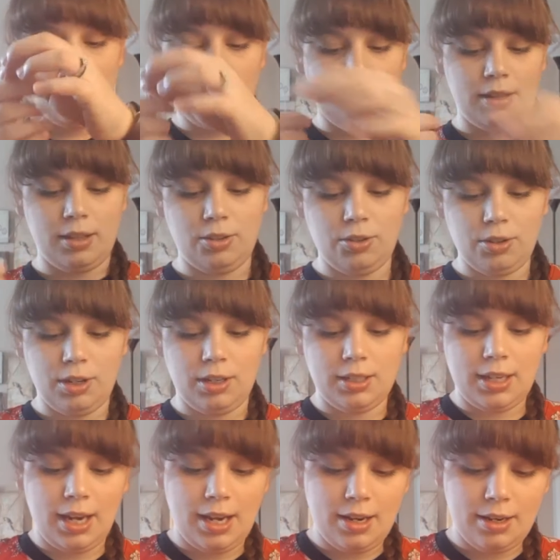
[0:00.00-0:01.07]
And then you're going to
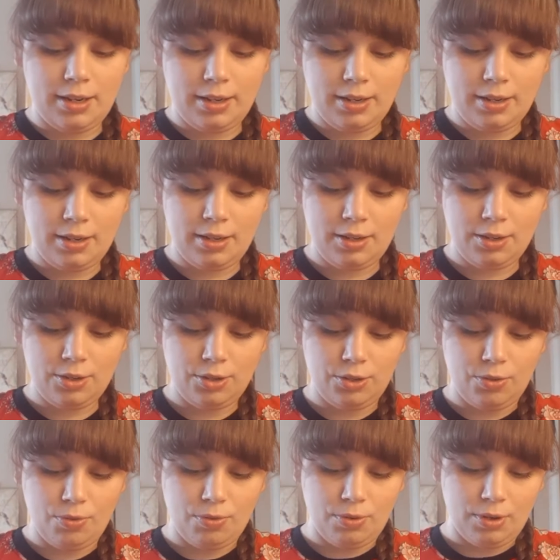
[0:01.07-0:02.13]
take
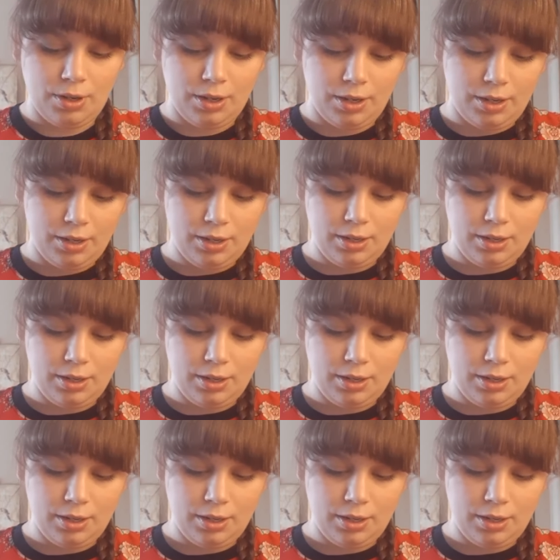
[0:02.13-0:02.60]
your